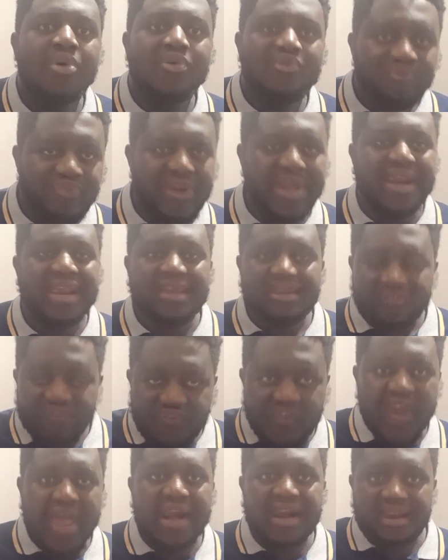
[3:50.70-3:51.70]
Very,
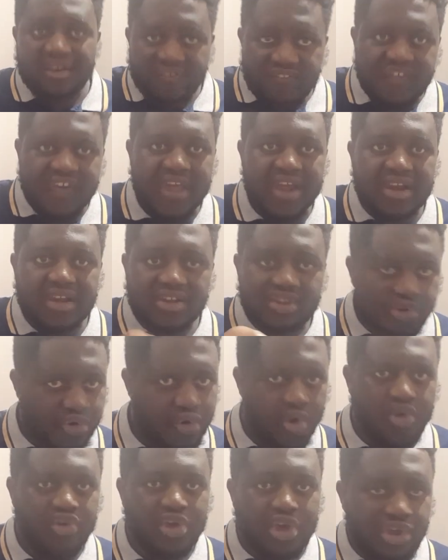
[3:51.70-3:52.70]
very, very
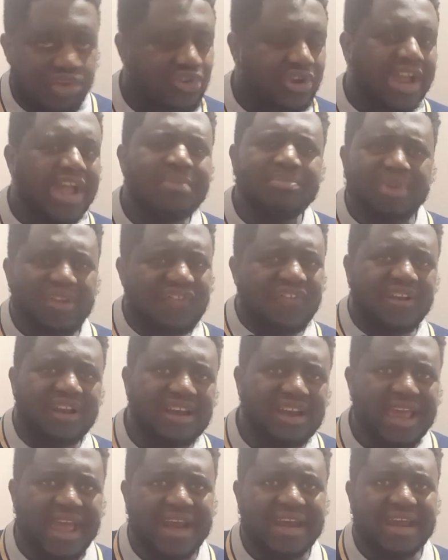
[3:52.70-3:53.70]
wrong. You can't be
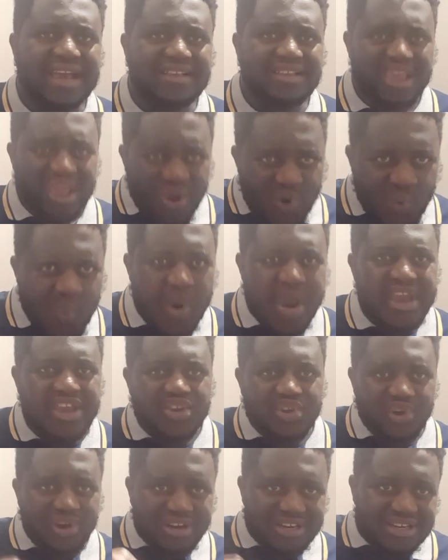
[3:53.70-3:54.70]
feeling like that when
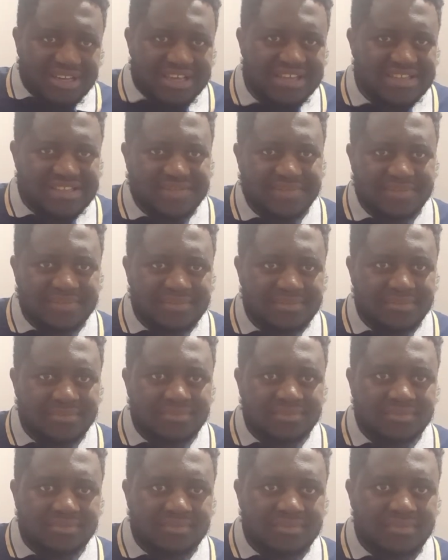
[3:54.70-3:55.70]
your niece
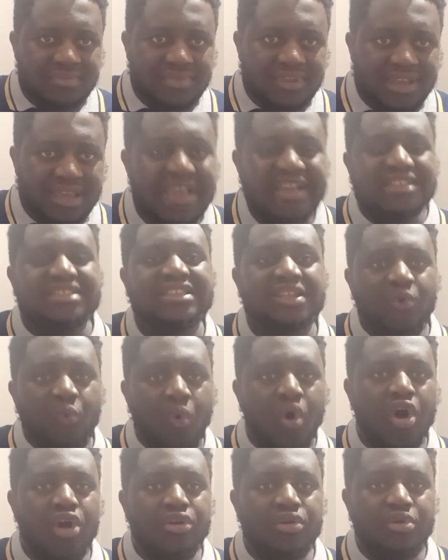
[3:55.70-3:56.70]
is the
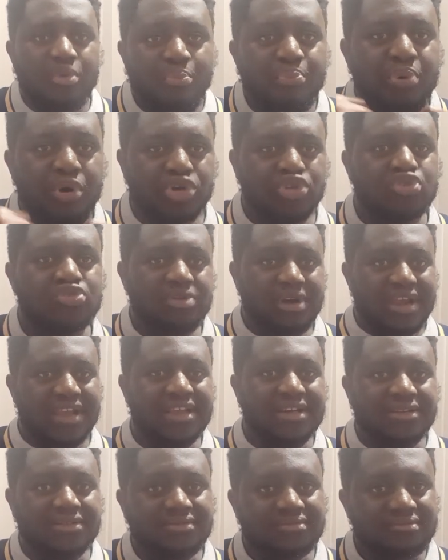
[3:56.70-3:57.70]
one
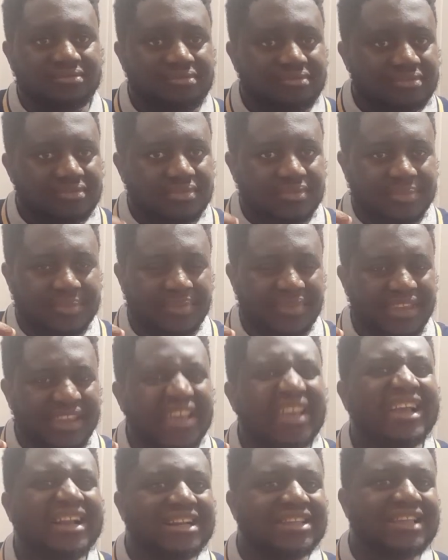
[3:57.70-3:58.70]
portraying
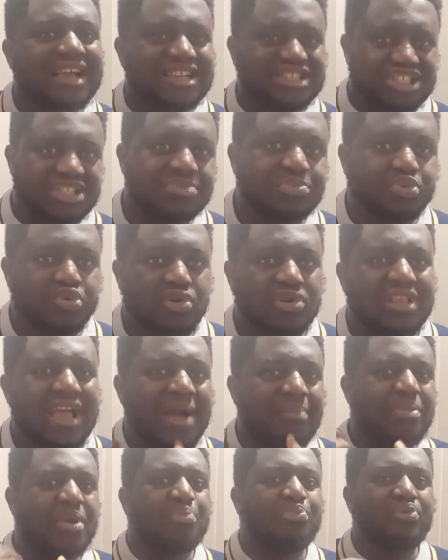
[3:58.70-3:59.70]
a leadership role
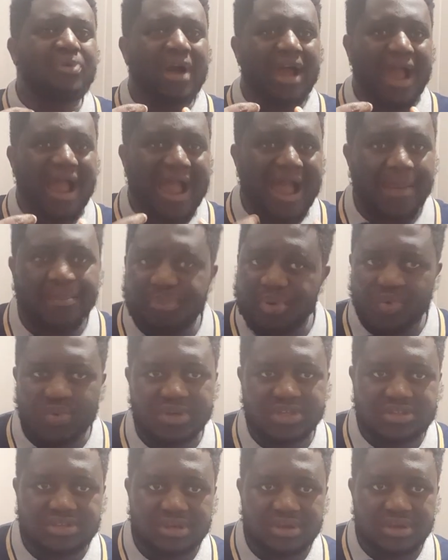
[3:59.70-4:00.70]
that people are happy
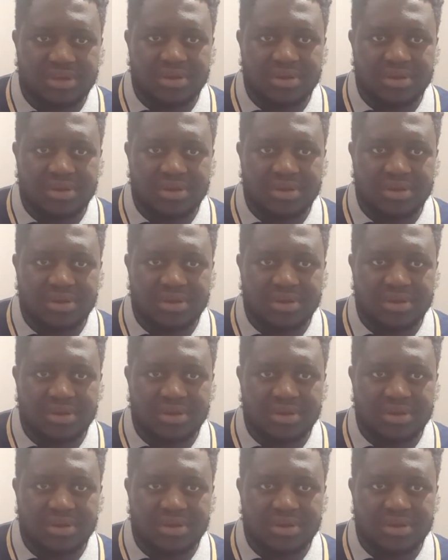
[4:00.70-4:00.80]
with.